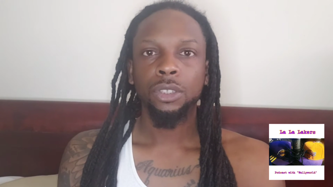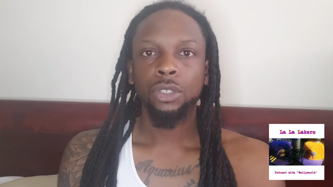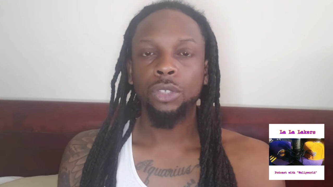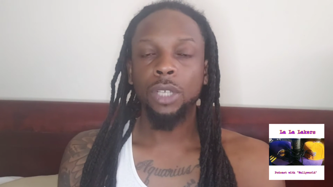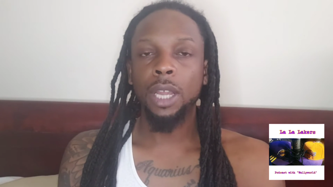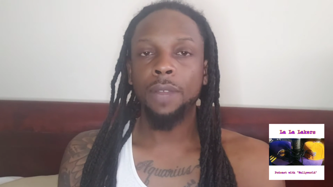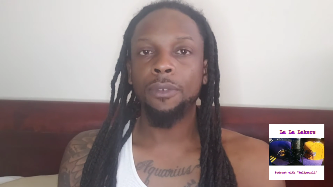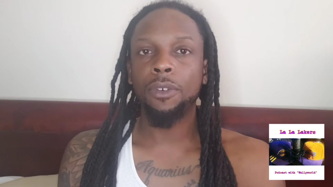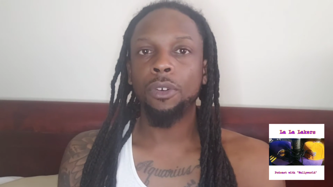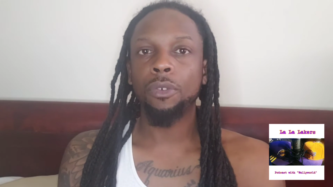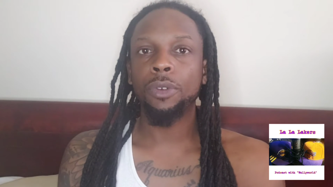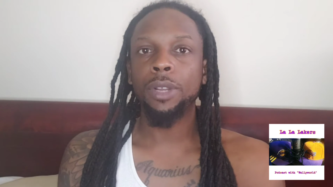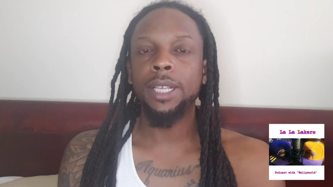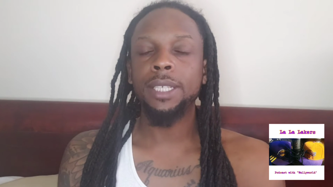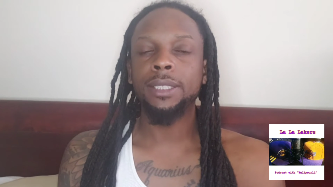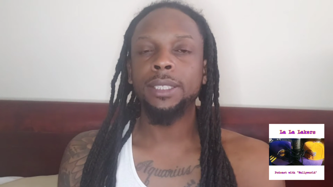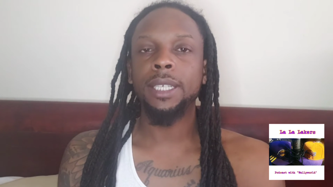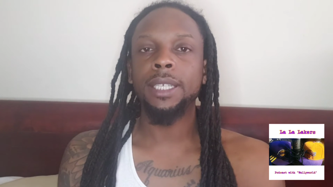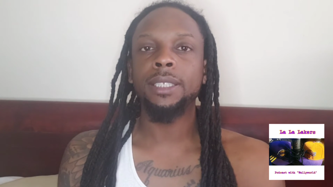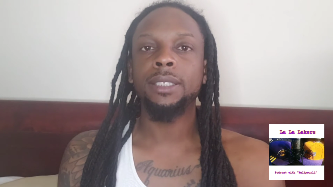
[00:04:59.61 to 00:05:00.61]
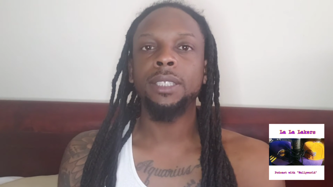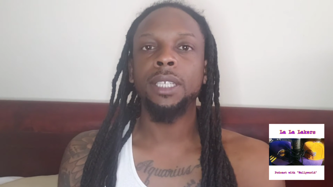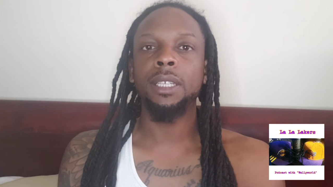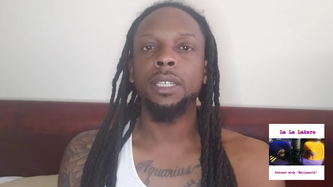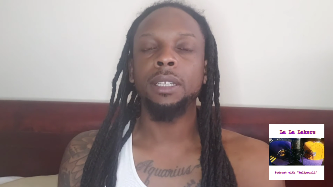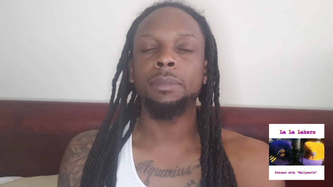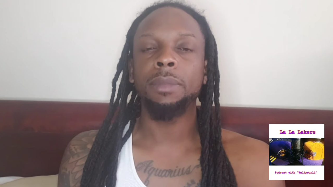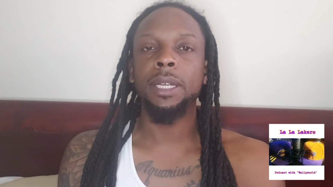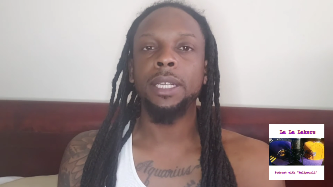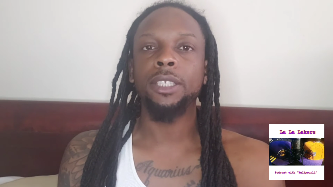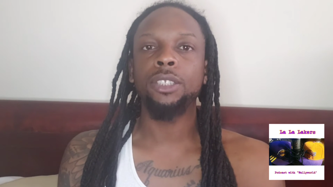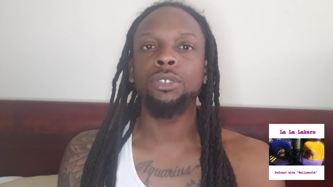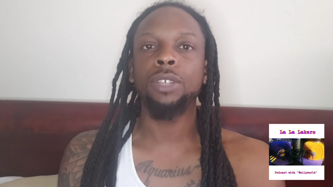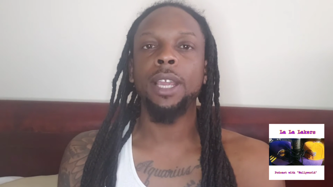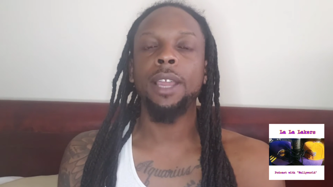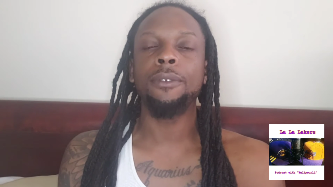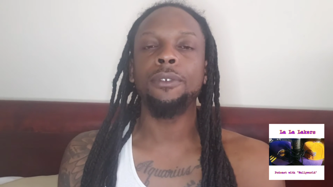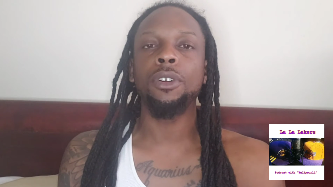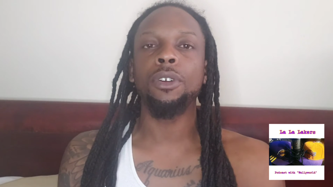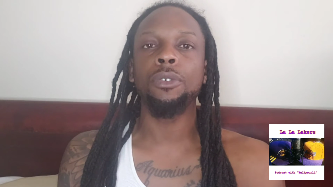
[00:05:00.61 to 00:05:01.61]
Trevor Ariza is stealing money.
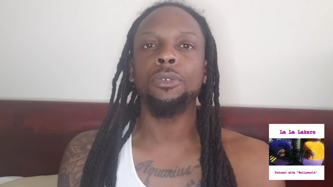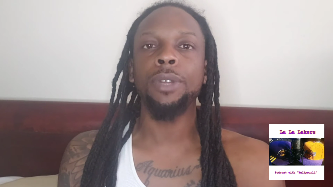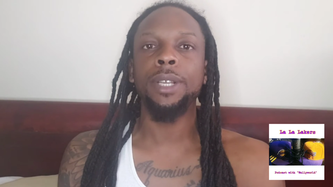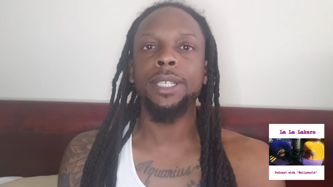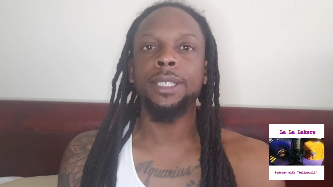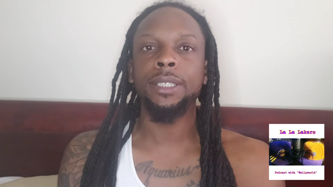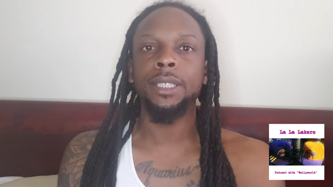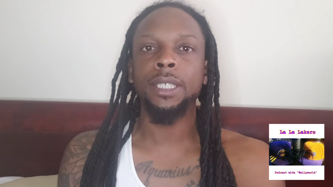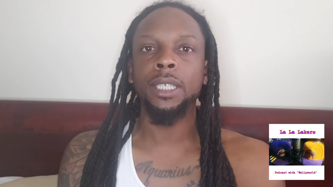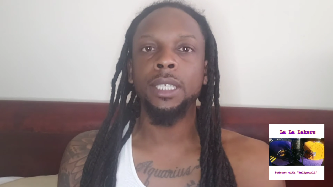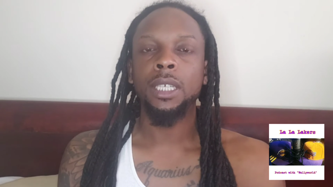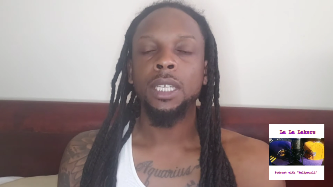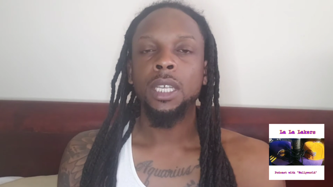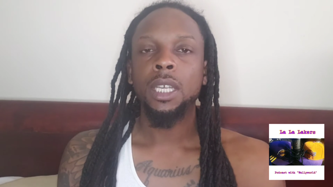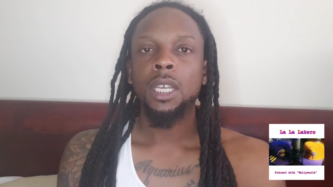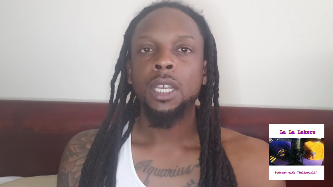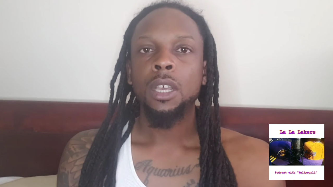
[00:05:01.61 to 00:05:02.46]
Trevor Ariza